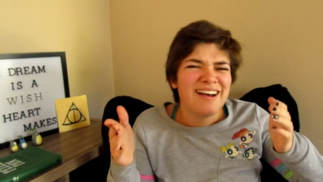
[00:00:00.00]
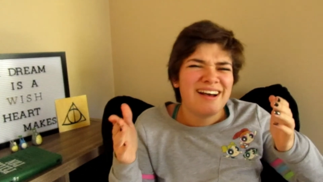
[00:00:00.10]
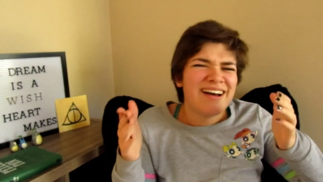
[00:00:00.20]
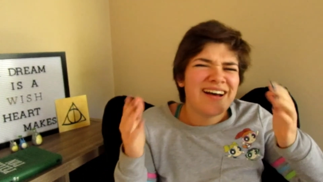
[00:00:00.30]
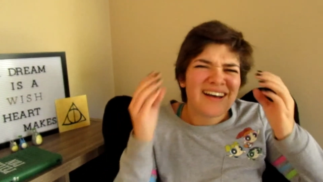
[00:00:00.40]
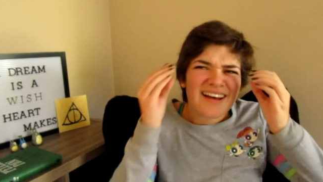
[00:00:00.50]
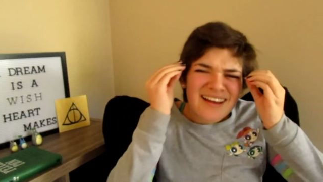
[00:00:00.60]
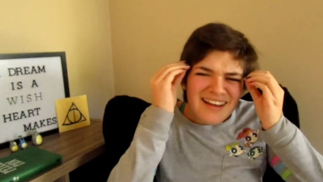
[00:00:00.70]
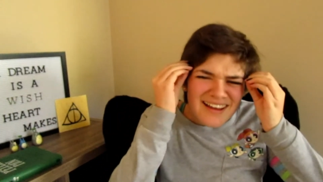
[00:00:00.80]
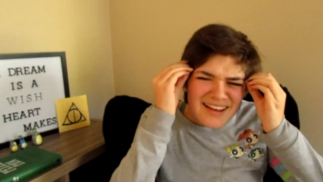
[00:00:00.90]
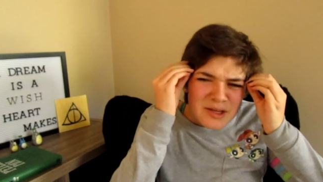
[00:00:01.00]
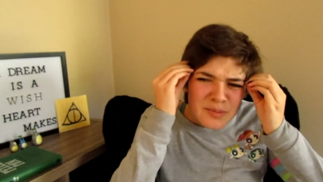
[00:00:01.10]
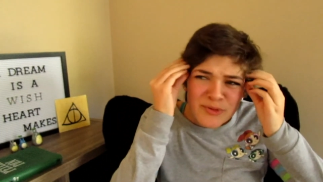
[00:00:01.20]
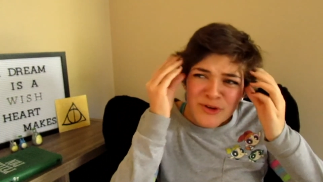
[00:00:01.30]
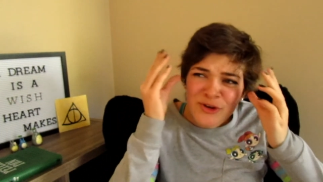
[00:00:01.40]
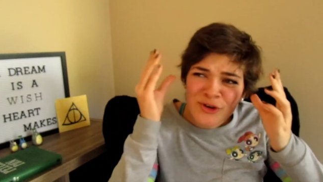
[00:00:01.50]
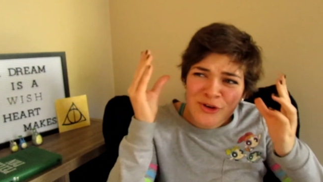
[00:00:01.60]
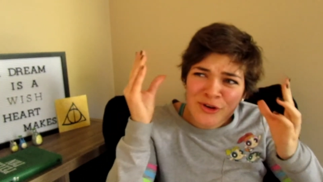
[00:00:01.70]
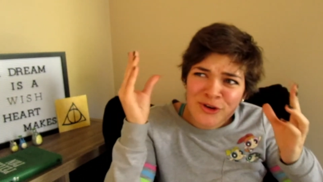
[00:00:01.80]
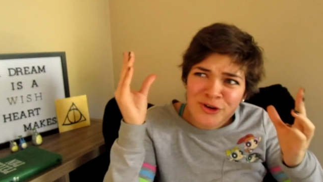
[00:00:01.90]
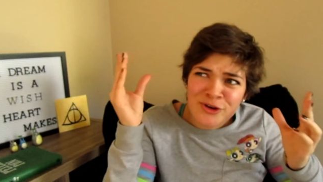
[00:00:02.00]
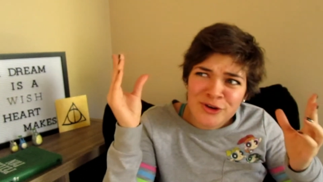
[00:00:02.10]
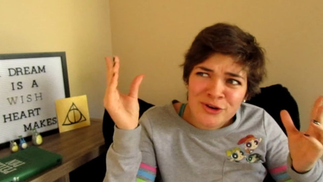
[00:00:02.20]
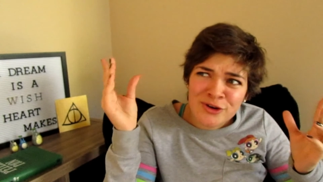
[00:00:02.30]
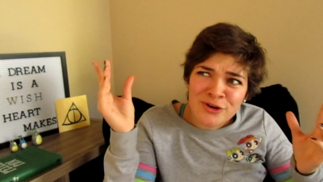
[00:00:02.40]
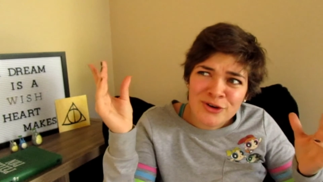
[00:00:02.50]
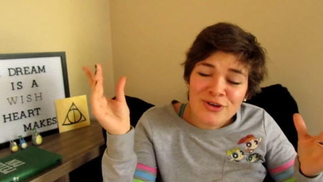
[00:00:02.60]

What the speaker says: No one is speaking in this clip.